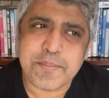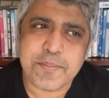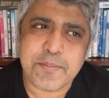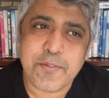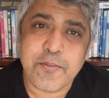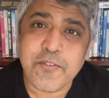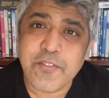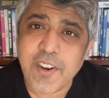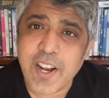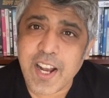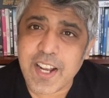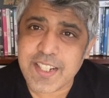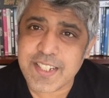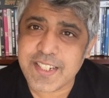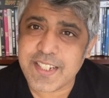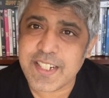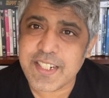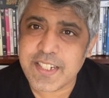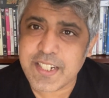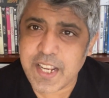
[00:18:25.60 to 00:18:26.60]

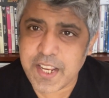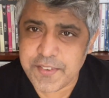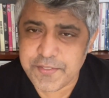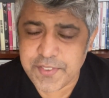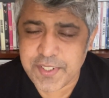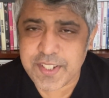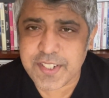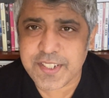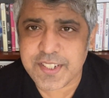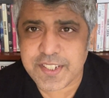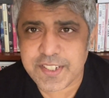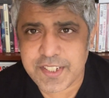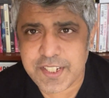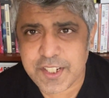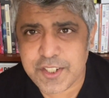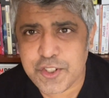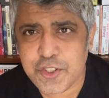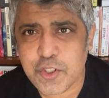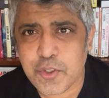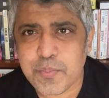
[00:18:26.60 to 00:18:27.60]
vast and diverse as
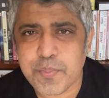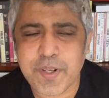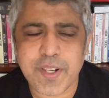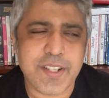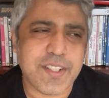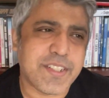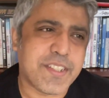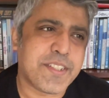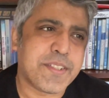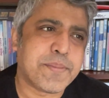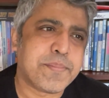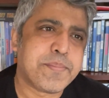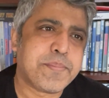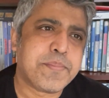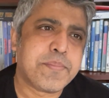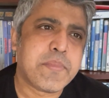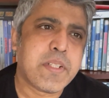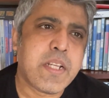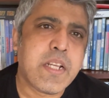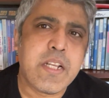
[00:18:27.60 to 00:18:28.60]
Yash Chopra's,
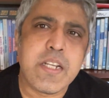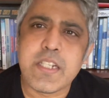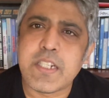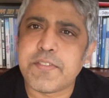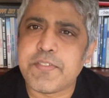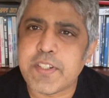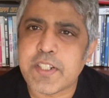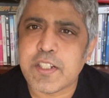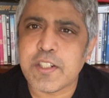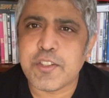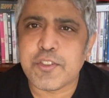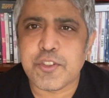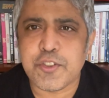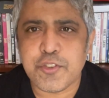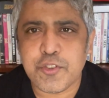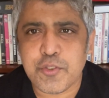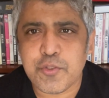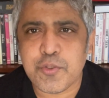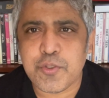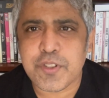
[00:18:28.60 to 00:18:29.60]
difficult to
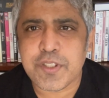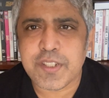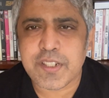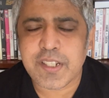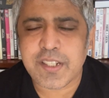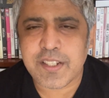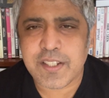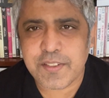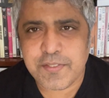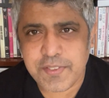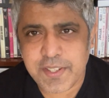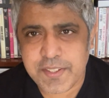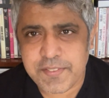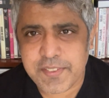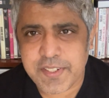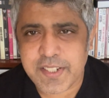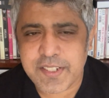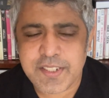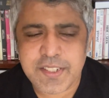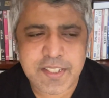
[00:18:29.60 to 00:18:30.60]
choose
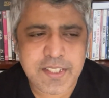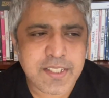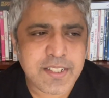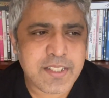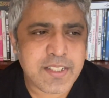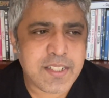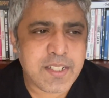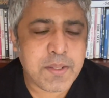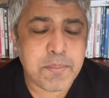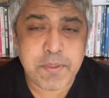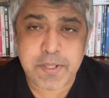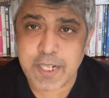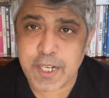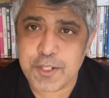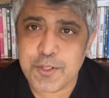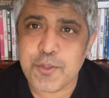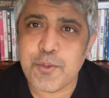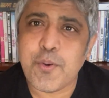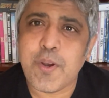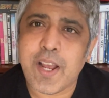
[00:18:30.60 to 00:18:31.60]
favorites, but I
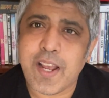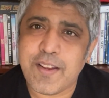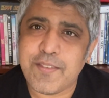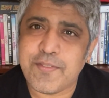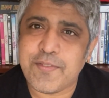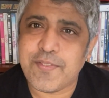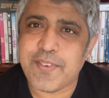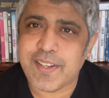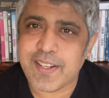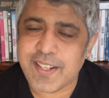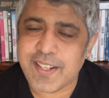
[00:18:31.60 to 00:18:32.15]
do have